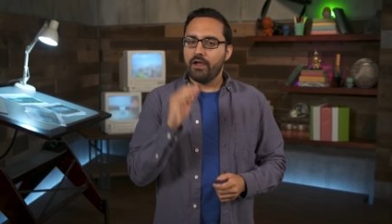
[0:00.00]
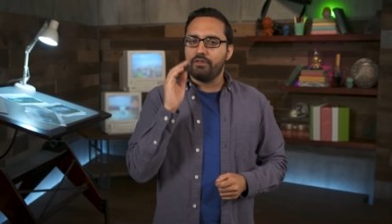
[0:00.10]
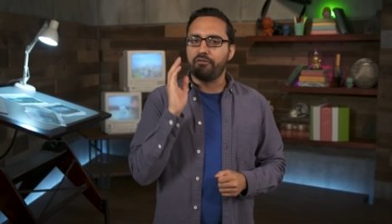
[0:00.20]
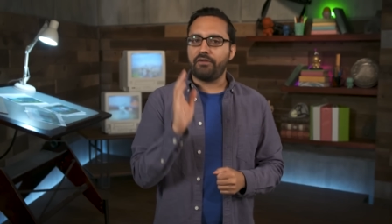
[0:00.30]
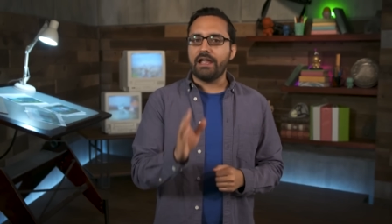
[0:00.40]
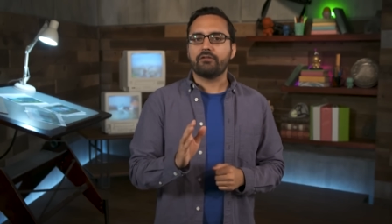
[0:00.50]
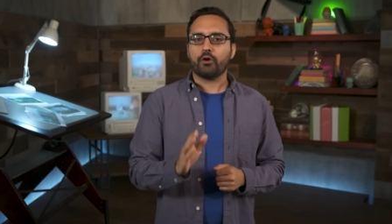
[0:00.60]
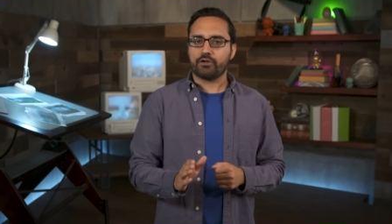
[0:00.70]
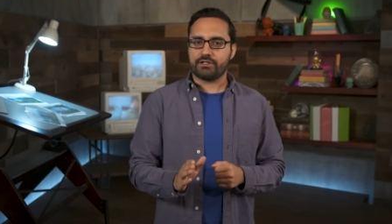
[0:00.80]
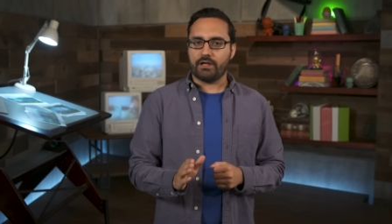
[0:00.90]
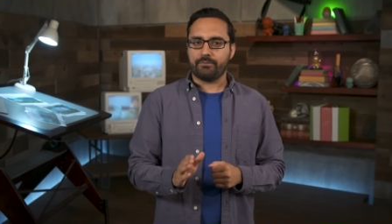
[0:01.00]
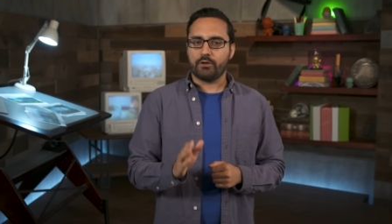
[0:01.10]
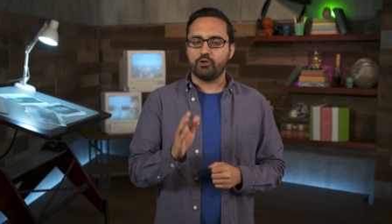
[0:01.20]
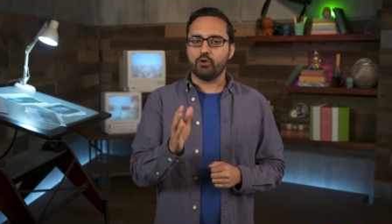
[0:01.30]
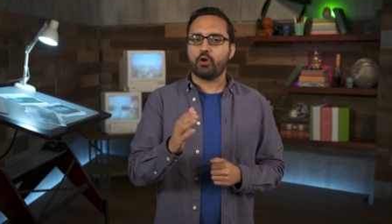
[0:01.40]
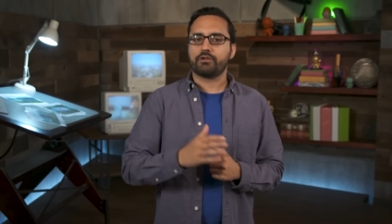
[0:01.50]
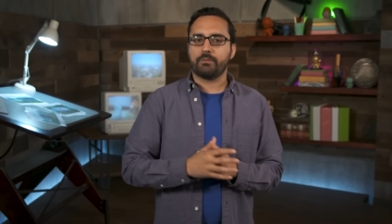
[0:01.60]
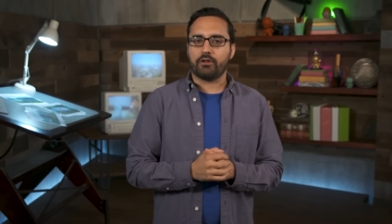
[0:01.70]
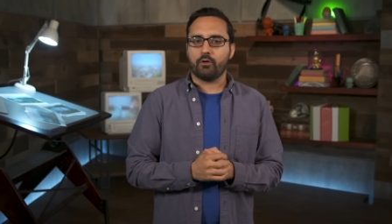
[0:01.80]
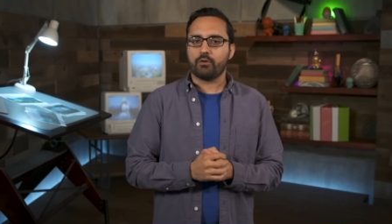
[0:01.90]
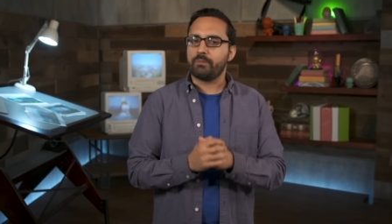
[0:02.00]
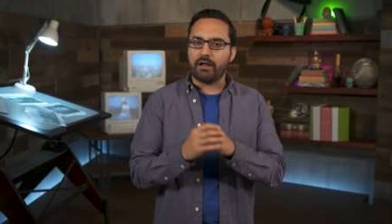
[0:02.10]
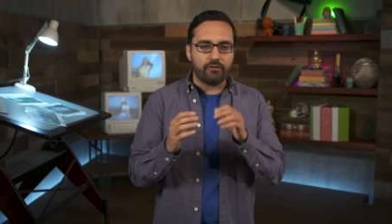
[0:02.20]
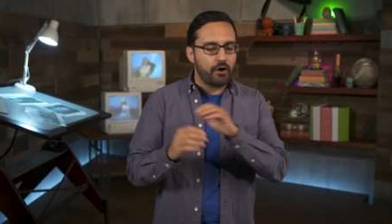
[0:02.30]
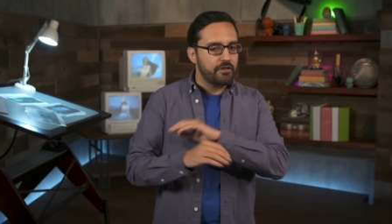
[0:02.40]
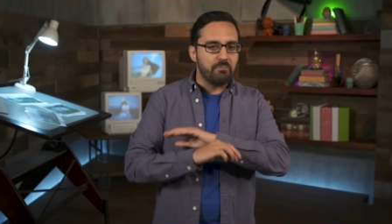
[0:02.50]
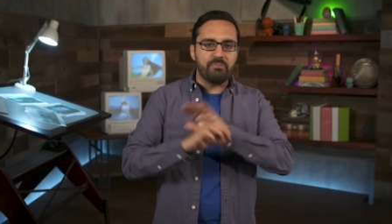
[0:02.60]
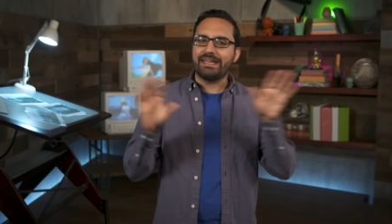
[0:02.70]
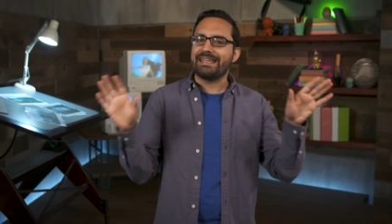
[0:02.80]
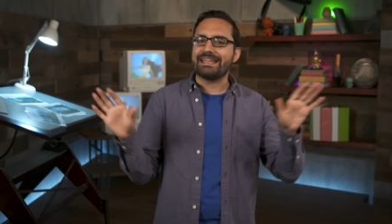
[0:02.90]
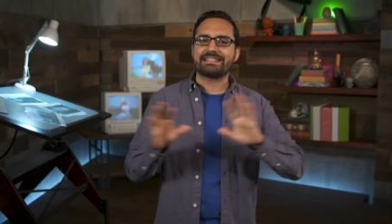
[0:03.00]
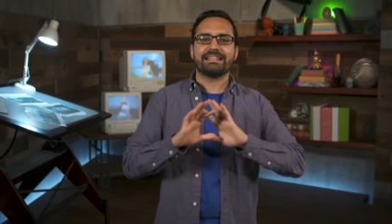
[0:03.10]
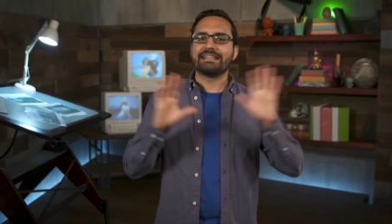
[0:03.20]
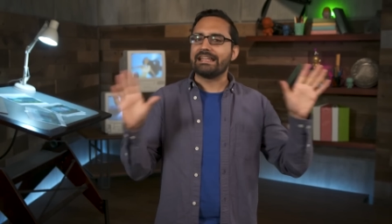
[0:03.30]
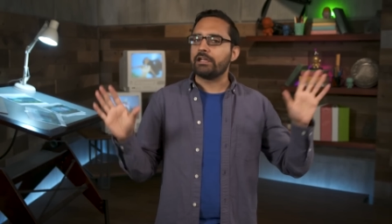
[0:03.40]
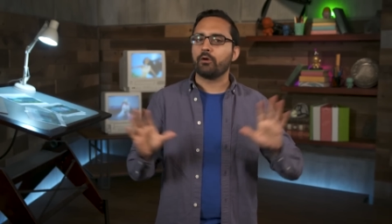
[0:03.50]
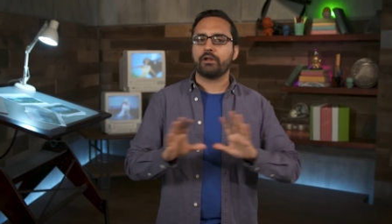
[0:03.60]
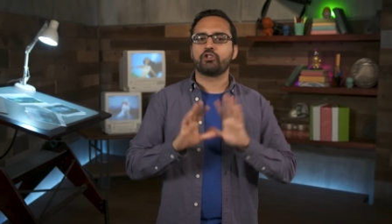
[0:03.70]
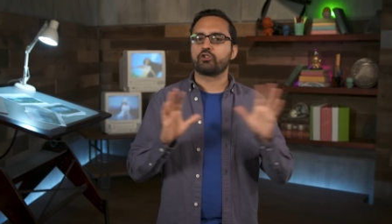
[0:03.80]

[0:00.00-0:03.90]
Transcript: The fate of Ursa, Zuko's mother, was by far the biggest lingering